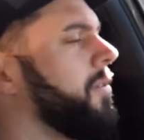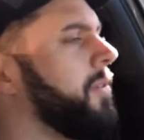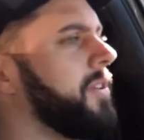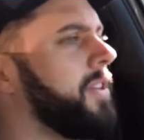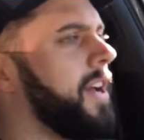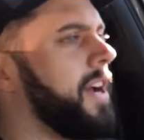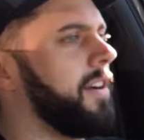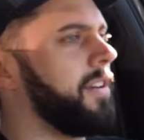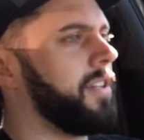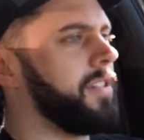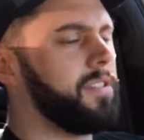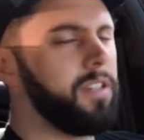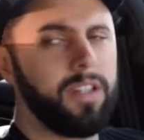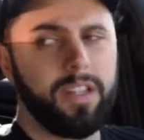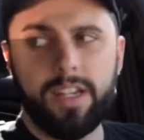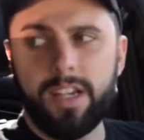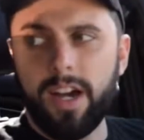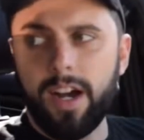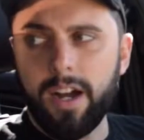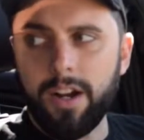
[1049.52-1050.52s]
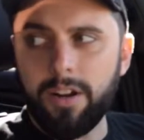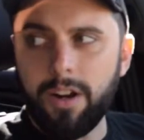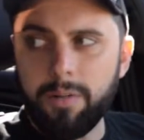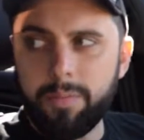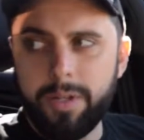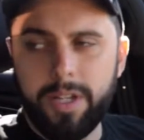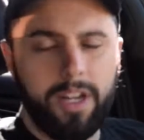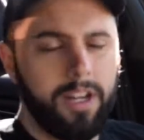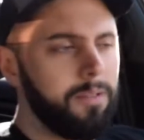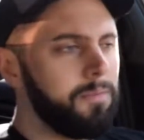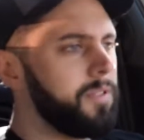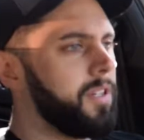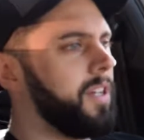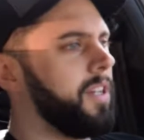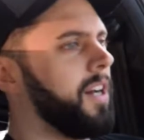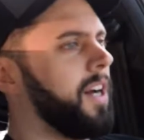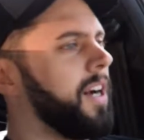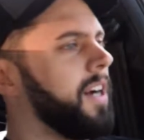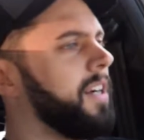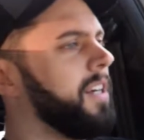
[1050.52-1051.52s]
down into the higher RPMs.
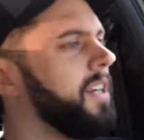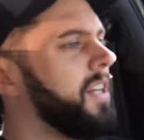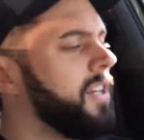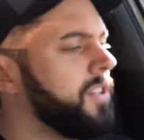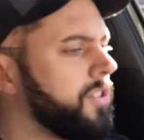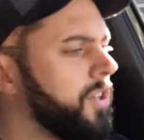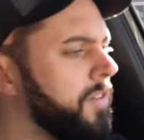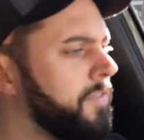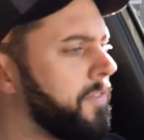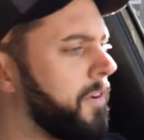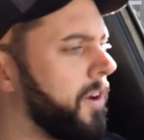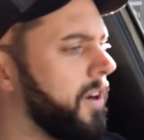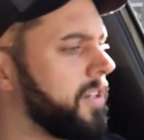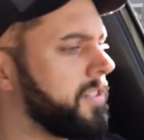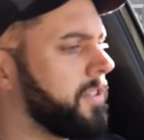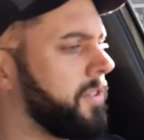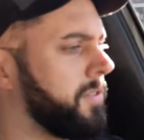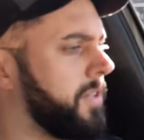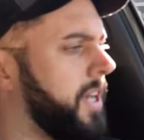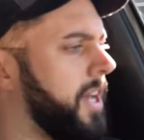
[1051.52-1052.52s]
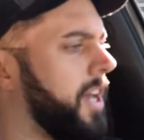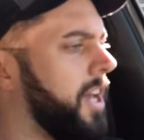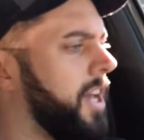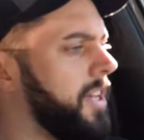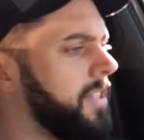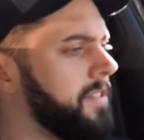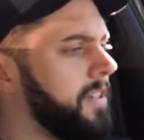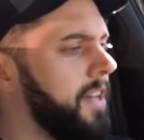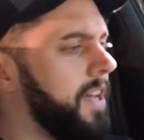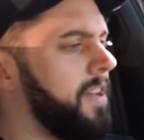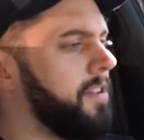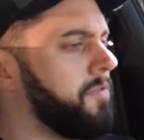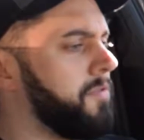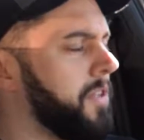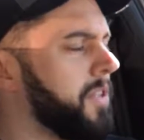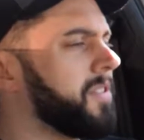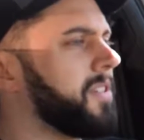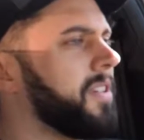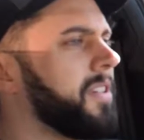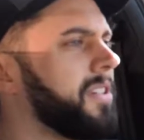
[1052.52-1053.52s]
And so far it's okay. Today it
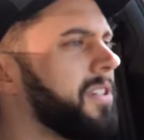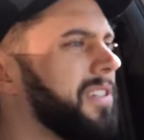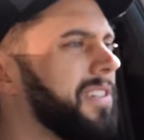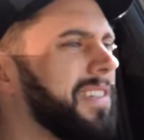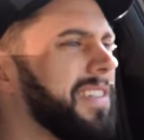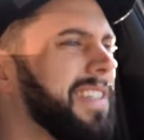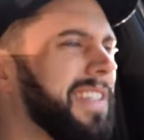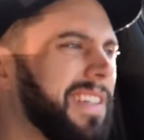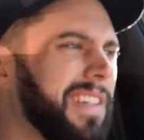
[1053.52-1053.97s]
feels a little,